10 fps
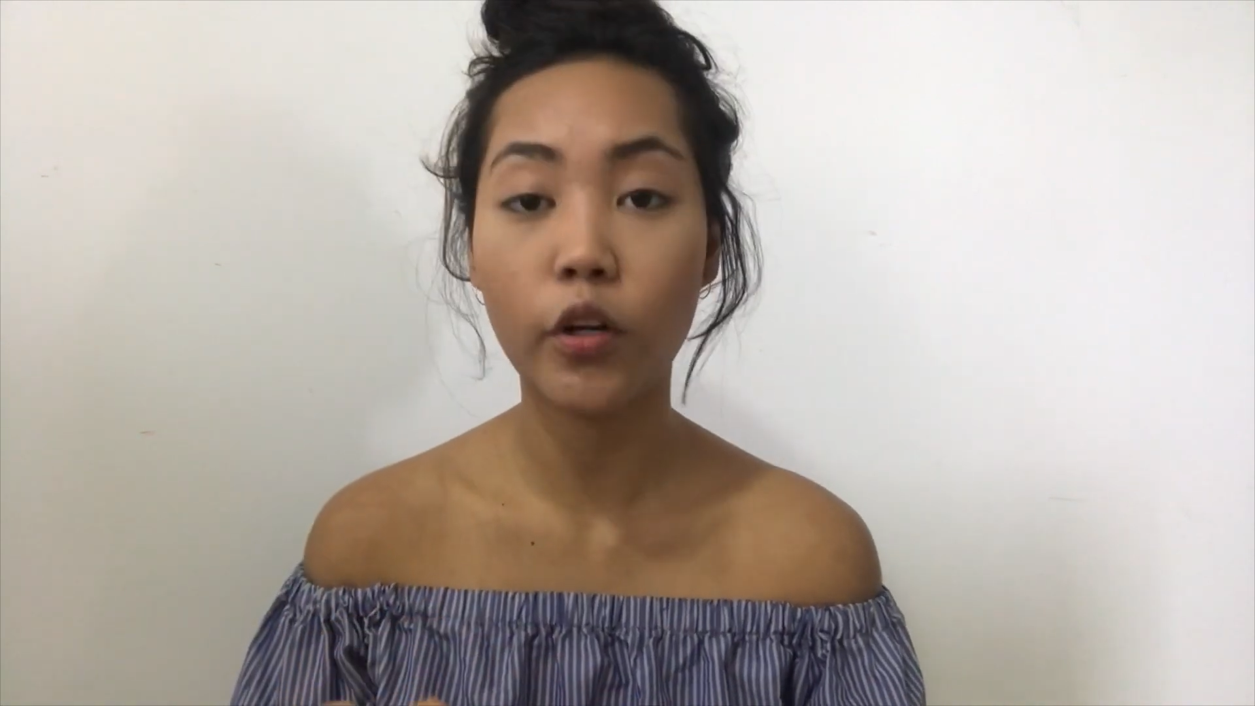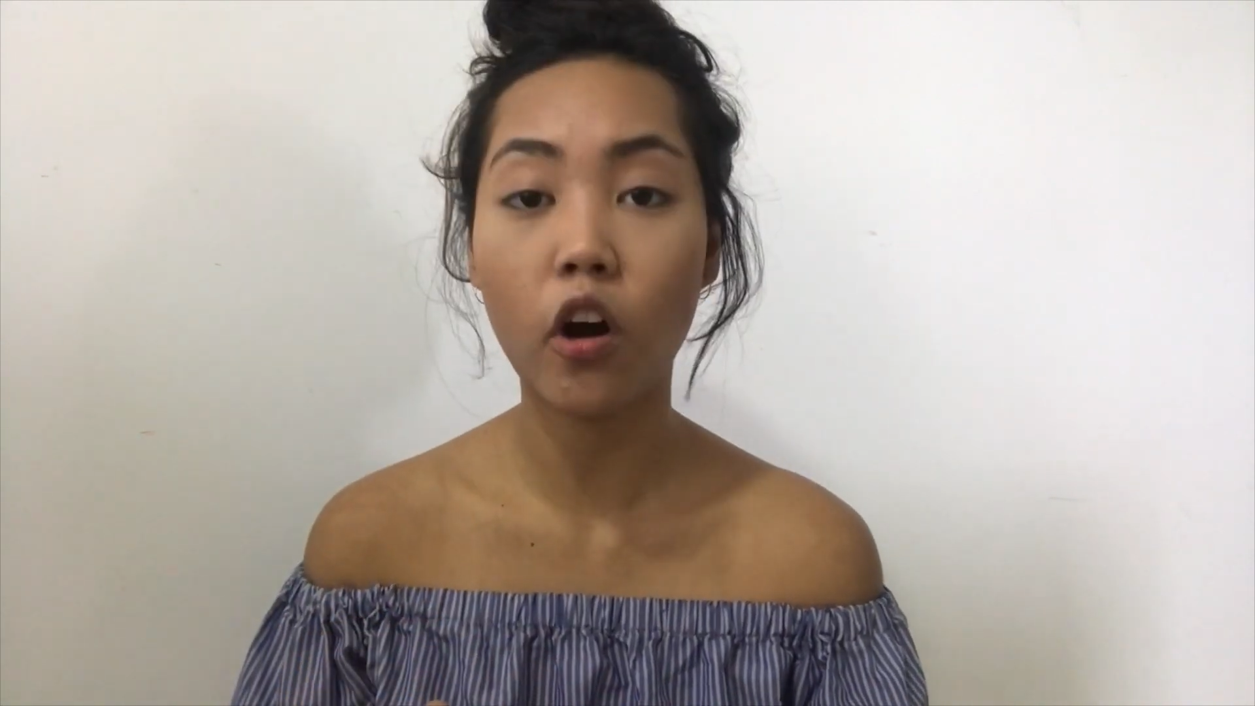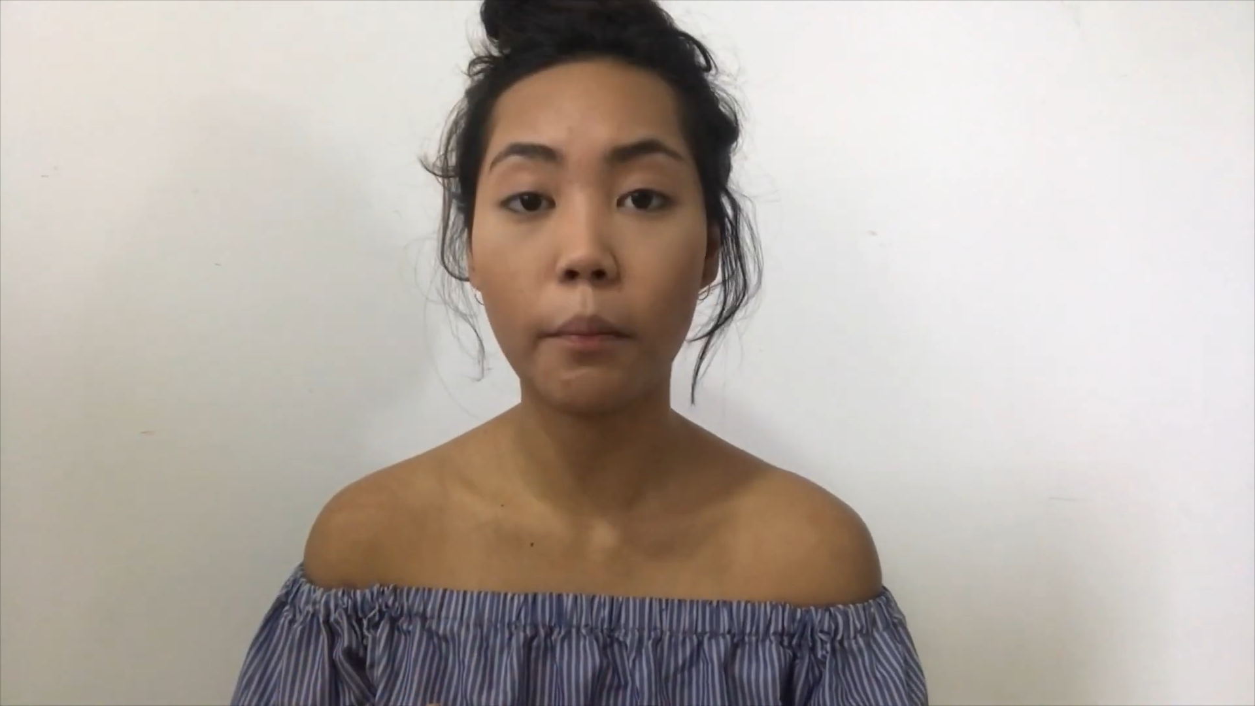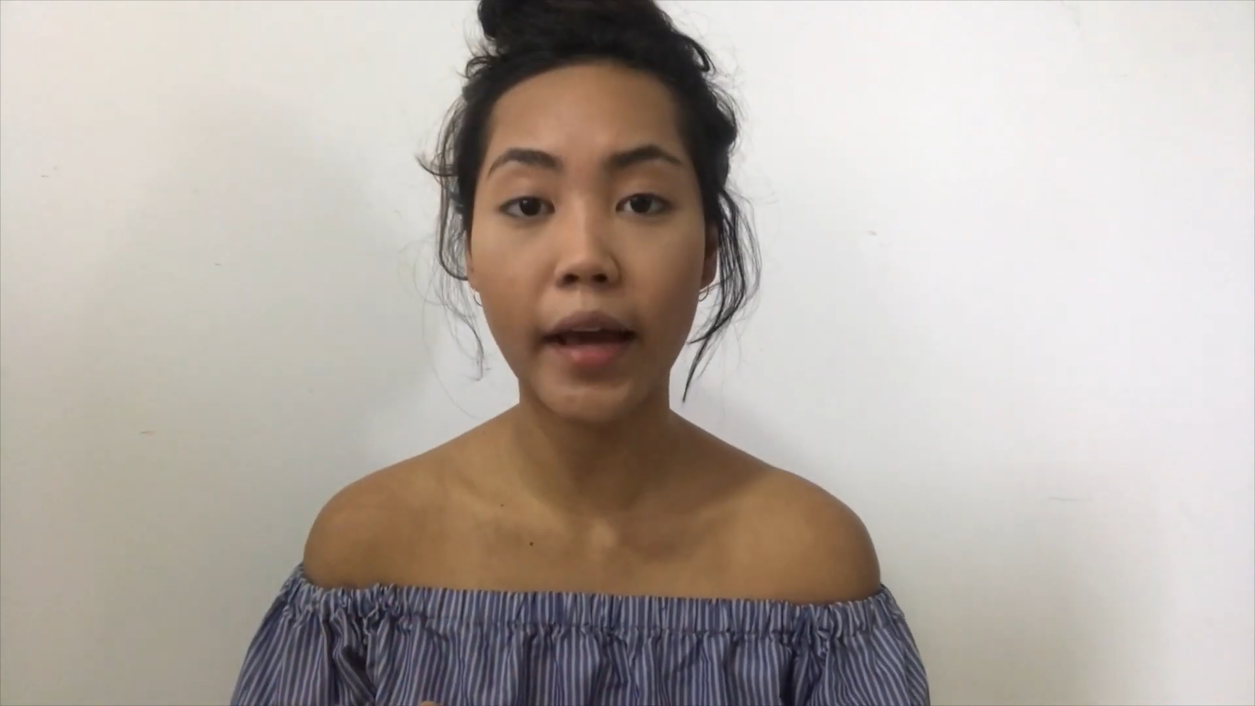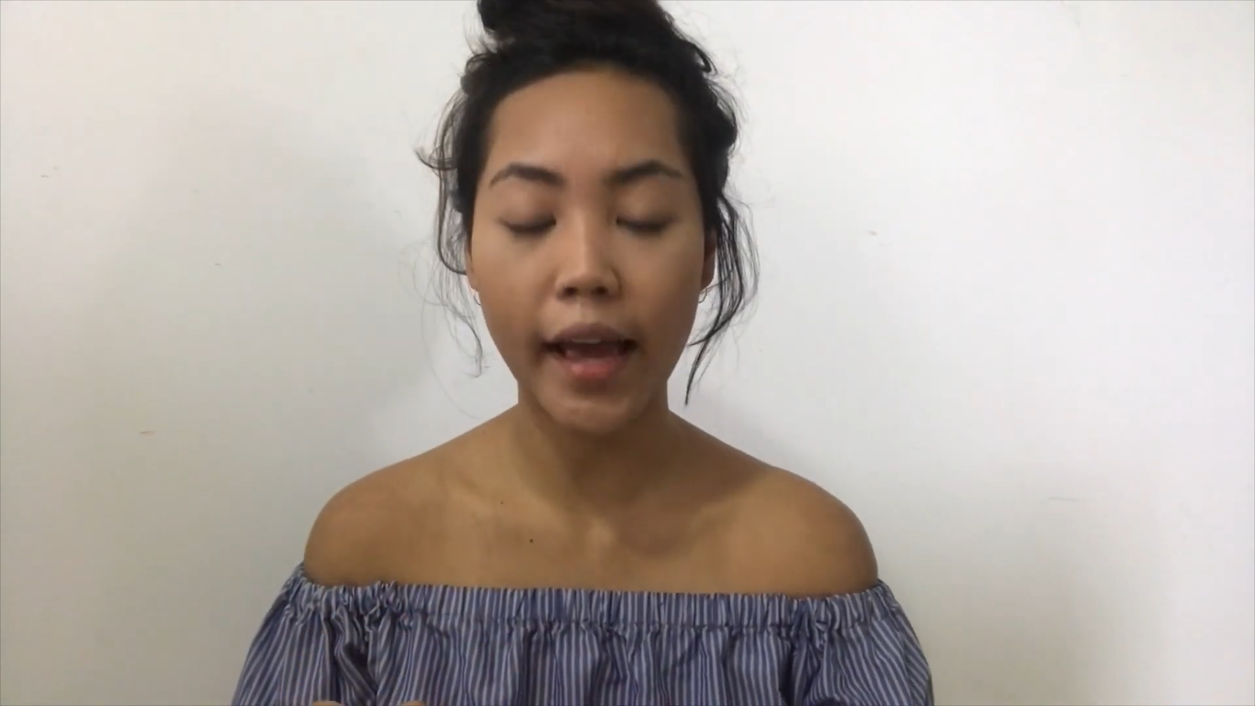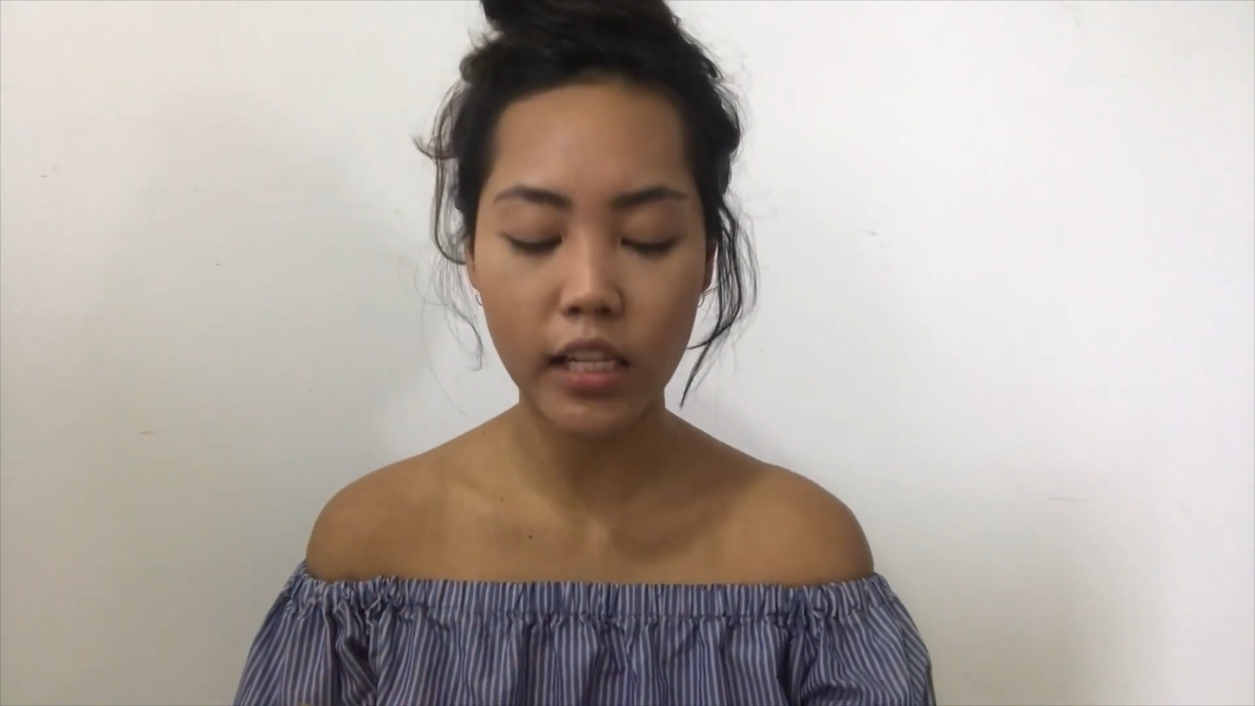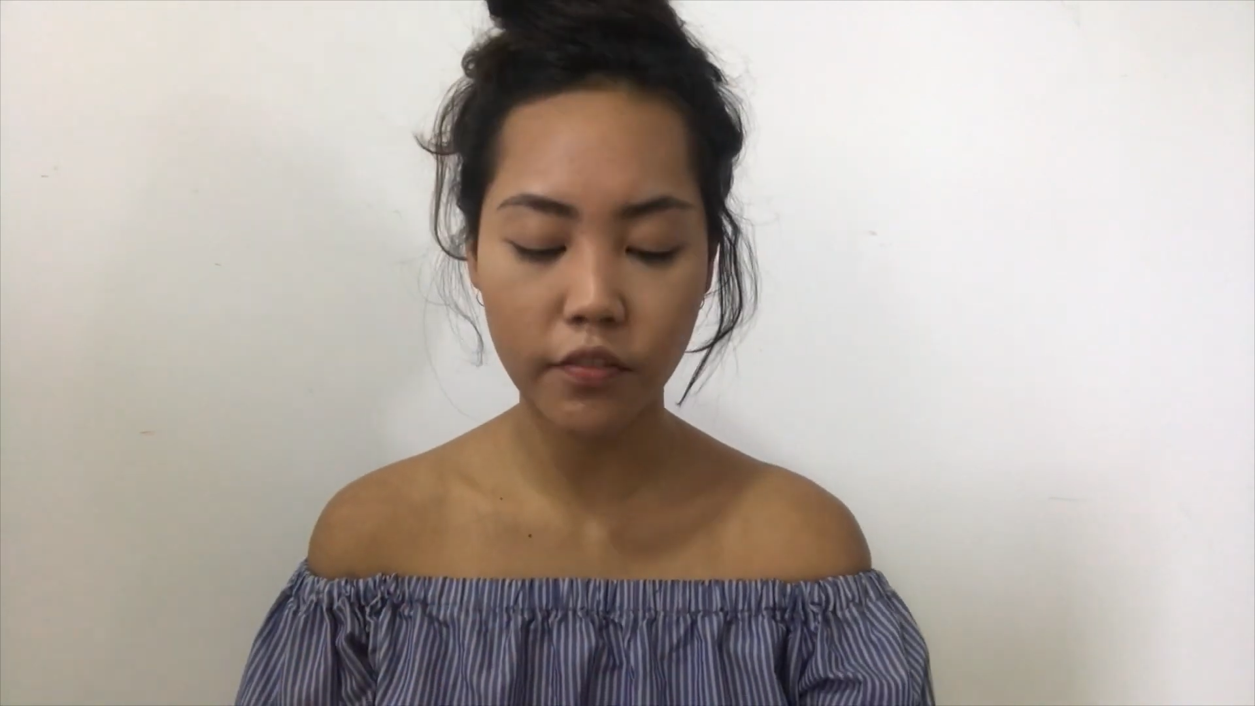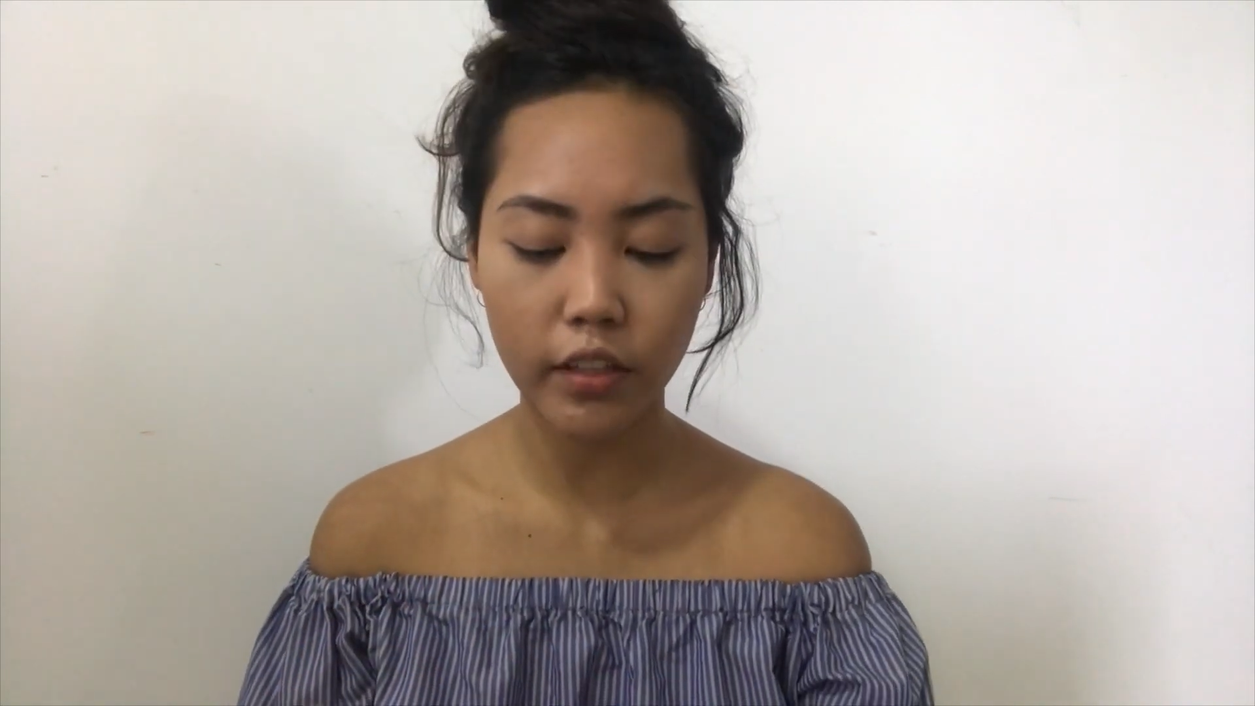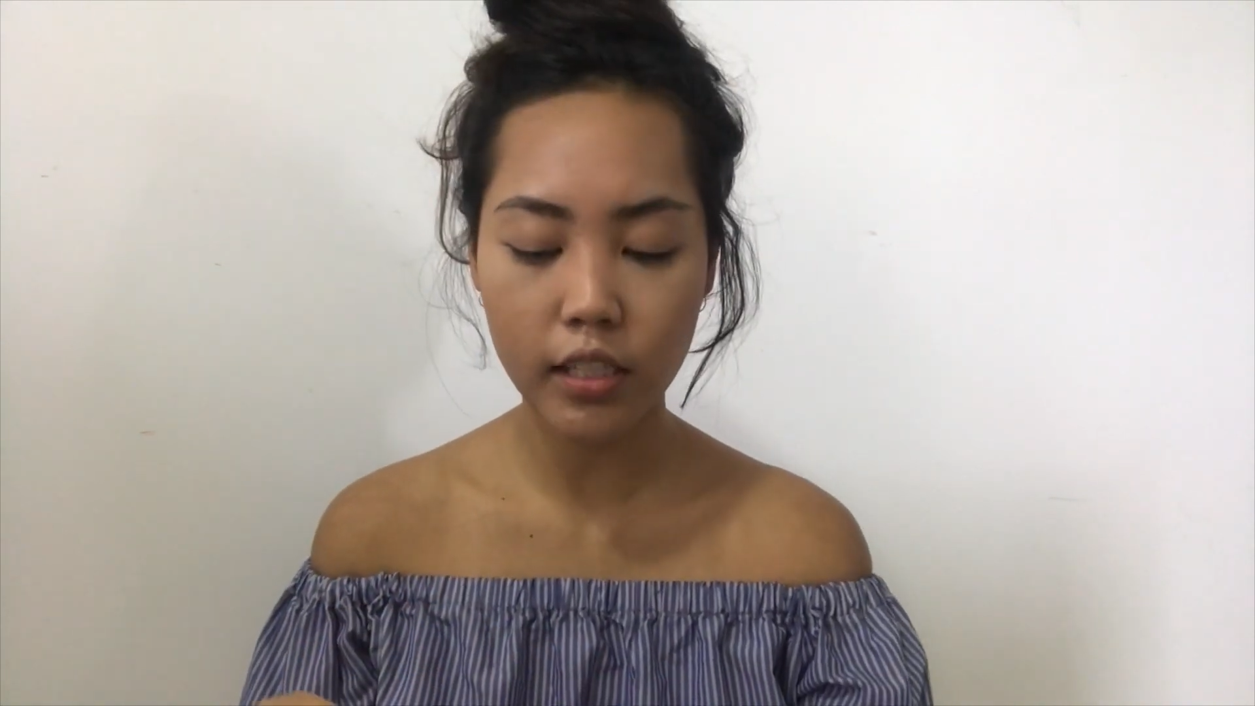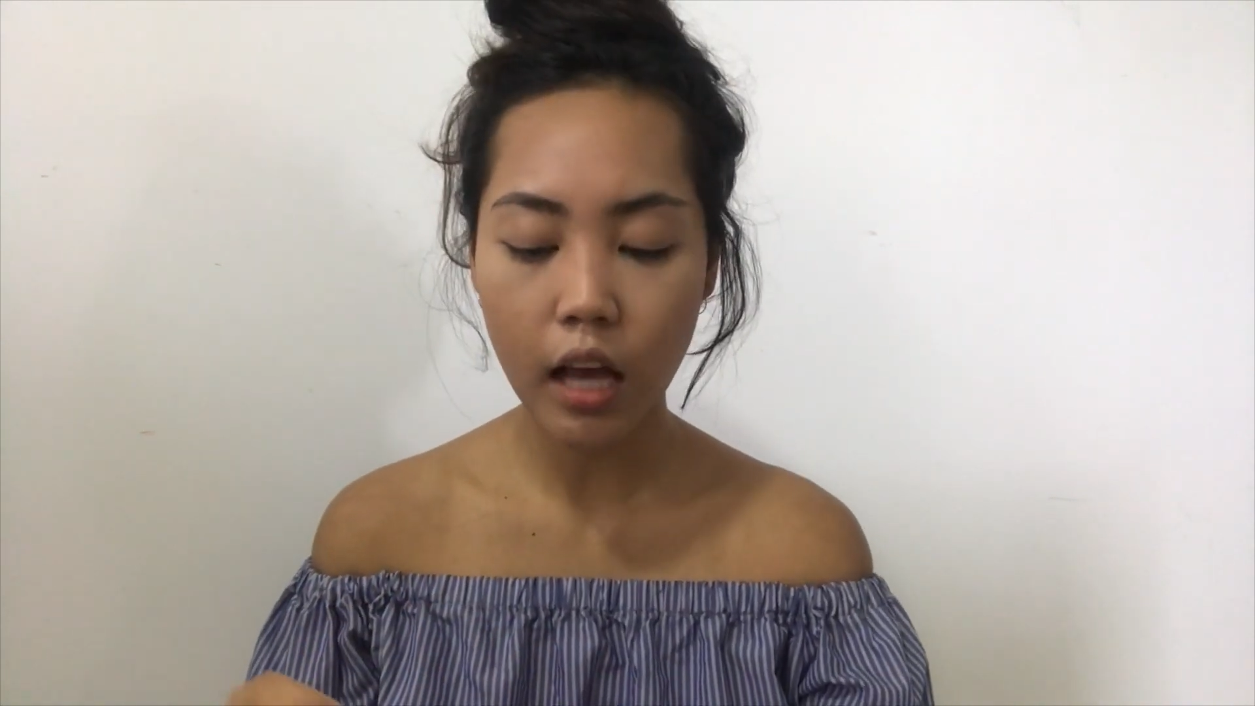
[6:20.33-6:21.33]
it on my hands
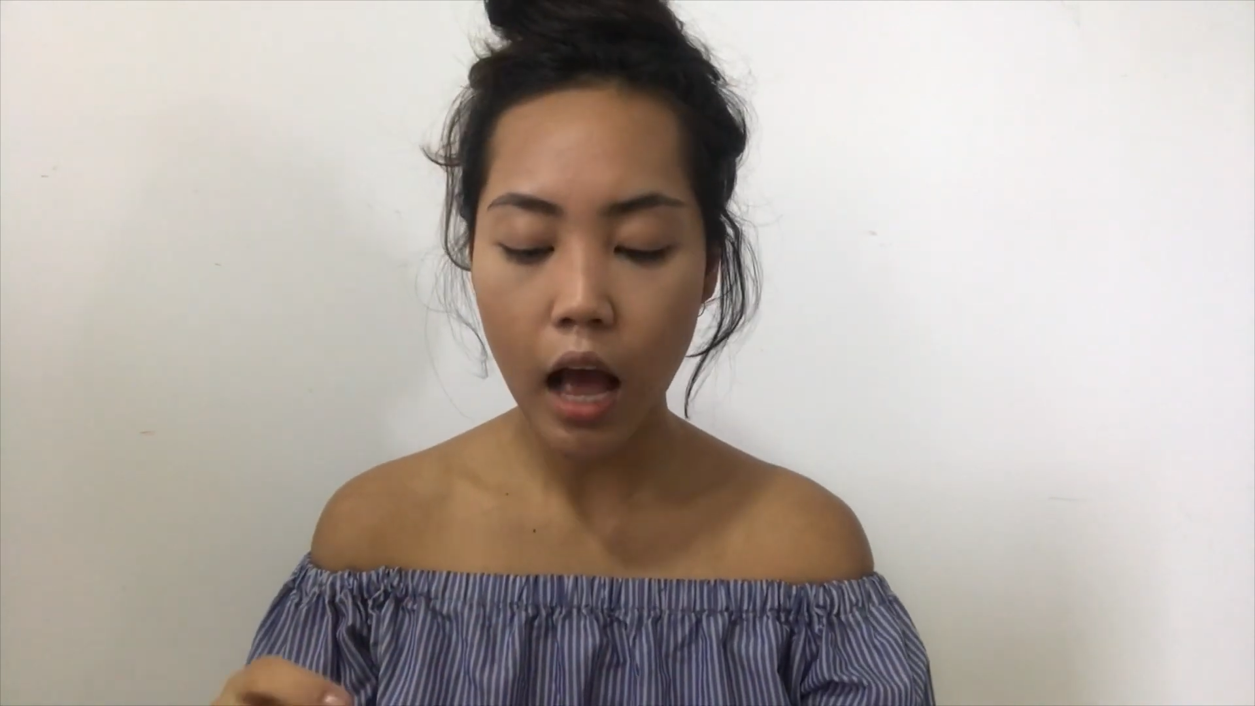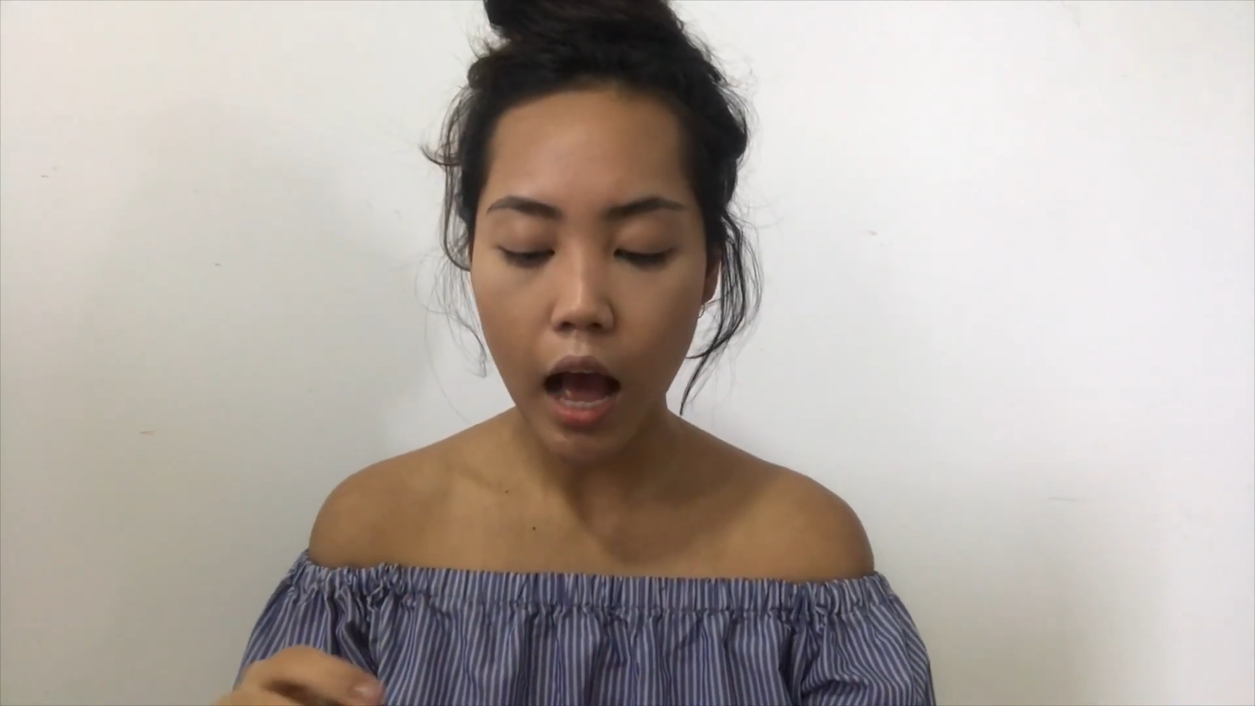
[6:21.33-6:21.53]
first.